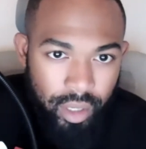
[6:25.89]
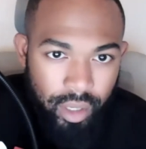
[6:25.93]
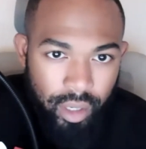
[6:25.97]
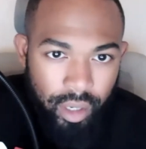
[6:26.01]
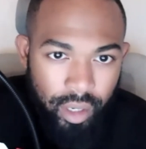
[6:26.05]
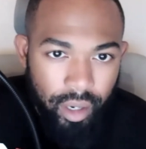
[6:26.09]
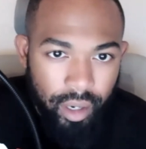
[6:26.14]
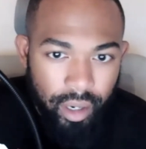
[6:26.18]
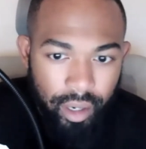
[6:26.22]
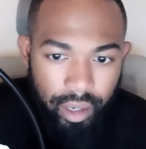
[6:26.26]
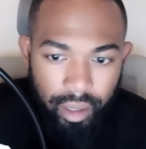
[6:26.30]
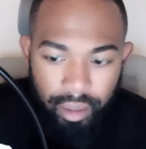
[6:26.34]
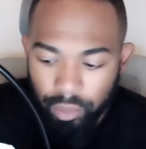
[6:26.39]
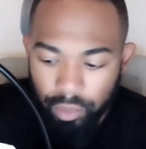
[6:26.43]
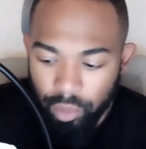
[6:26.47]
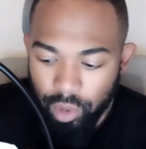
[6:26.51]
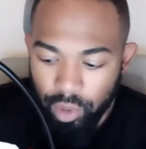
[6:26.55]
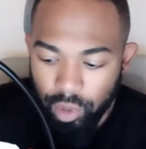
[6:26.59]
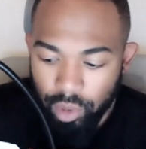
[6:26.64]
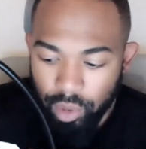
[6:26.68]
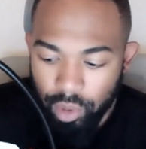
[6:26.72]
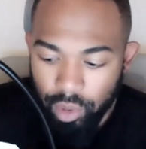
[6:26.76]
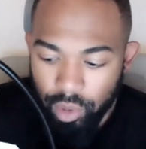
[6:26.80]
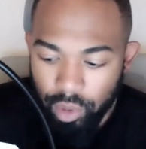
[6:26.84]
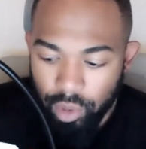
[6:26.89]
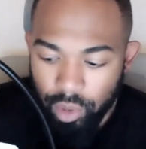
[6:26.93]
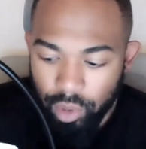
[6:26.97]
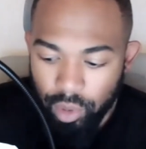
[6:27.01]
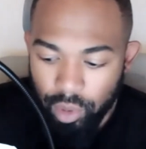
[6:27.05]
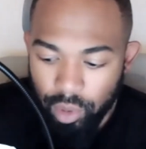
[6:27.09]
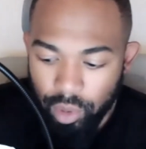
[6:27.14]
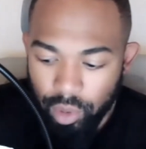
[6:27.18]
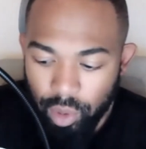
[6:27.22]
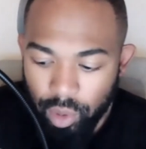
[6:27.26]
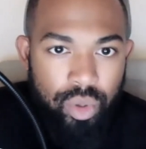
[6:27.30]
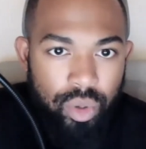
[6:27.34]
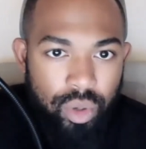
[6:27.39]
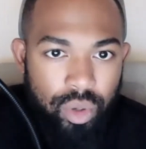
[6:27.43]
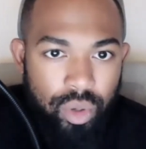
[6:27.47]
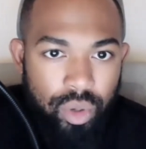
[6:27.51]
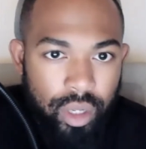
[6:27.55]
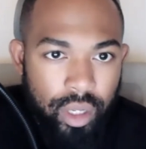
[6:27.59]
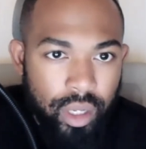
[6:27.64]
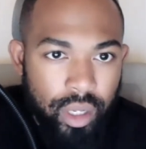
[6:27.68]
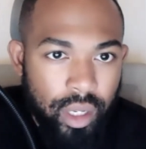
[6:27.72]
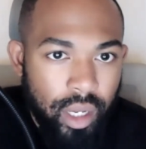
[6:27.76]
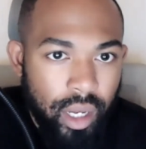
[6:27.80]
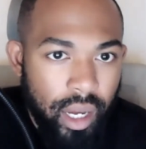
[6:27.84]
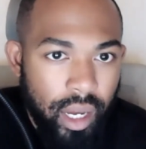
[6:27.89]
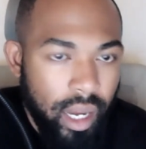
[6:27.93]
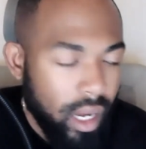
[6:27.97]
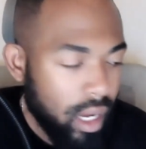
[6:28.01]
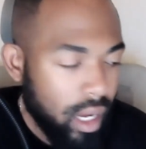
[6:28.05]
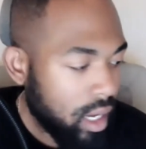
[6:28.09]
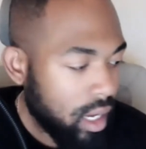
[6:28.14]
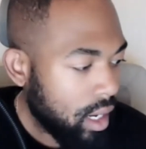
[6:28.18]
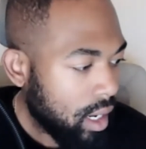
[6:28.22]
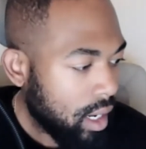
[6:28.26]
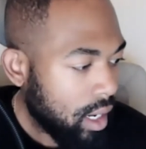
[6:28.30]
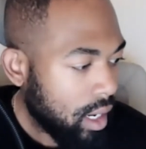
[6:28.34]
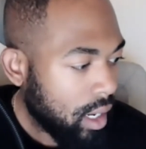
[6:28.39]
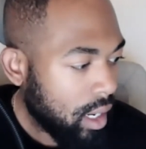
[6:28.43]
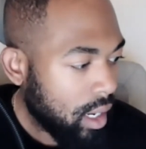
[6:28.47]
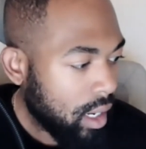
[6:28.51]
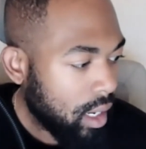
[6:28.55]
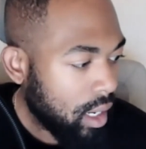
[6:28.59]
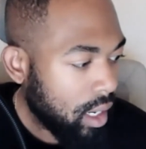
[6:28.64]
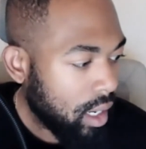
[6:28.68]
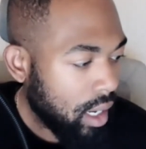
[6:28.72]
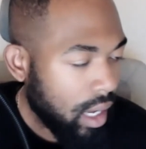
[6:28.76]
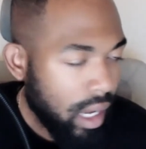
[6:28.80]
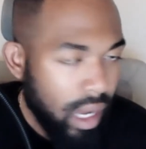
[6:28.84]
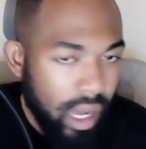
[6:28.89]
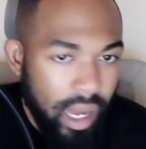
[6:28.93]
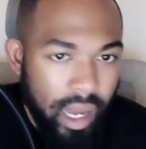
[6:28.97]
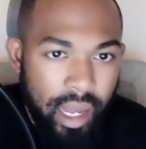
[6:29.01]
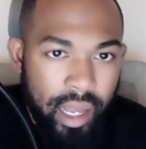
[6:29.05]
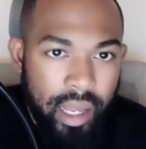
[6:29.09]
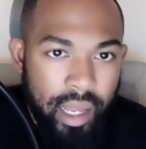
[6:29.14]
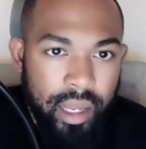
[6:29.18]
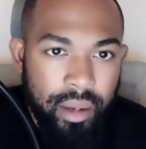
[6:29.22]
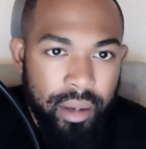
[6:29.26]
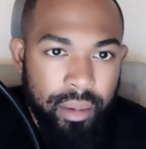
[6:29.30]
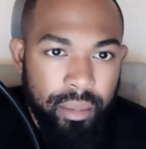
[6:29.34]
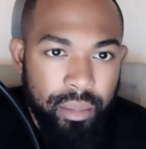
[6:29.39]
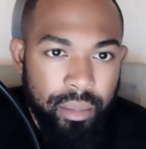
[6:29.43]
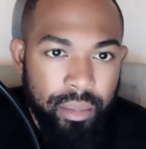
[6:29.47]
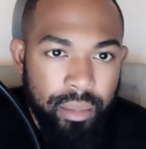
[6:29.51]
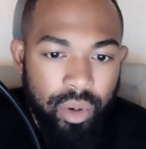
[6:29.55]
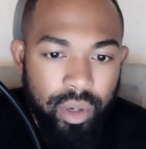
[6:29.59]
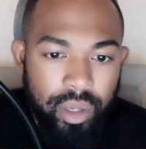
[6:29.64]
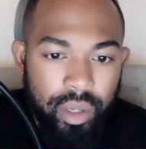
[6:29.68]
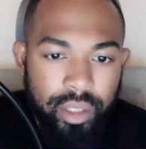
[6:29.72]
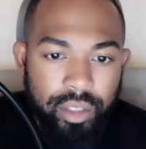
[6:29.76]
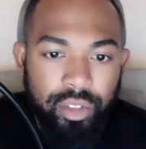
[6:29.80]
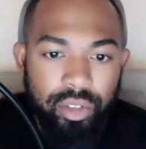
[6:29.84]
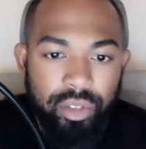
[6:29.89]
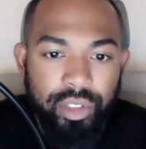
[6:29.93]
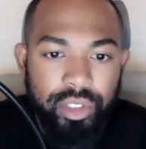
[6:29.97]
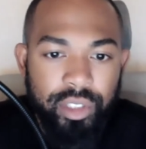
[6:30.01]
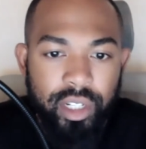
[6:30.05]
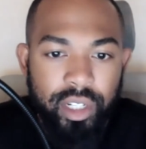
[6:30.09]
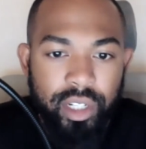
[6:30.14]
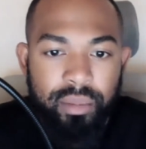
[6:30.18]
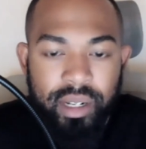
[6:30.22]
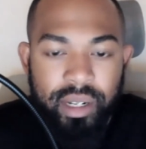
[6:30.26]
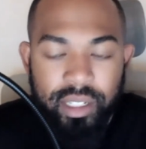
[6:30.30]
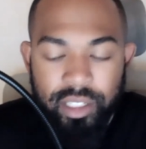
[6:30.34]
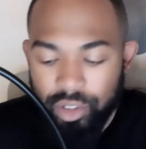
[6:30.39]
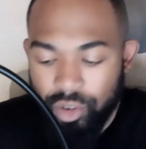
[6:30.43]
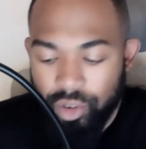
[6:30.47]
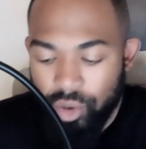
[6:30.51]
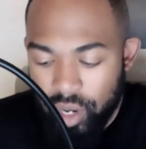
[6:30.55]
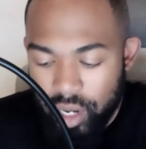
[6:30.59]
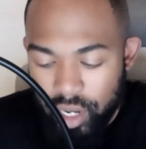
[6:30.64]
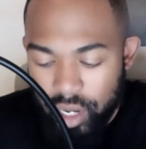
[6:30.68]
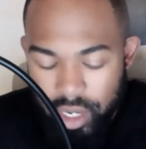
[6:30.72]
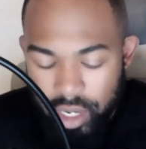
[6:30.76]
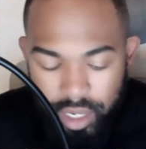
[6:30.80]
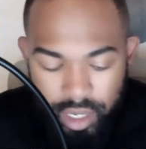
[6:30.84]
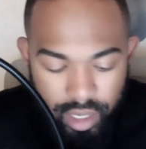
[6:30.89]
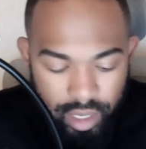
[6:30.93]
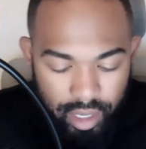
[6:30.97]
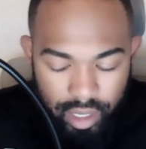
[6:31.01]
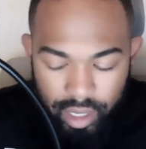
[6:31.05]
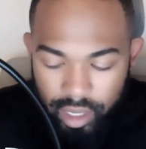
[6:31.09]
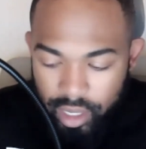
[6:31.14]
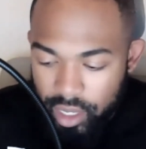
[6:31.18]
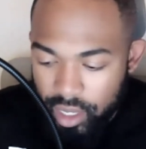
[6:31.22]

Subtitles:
what we're gonna do, I am going to share my screen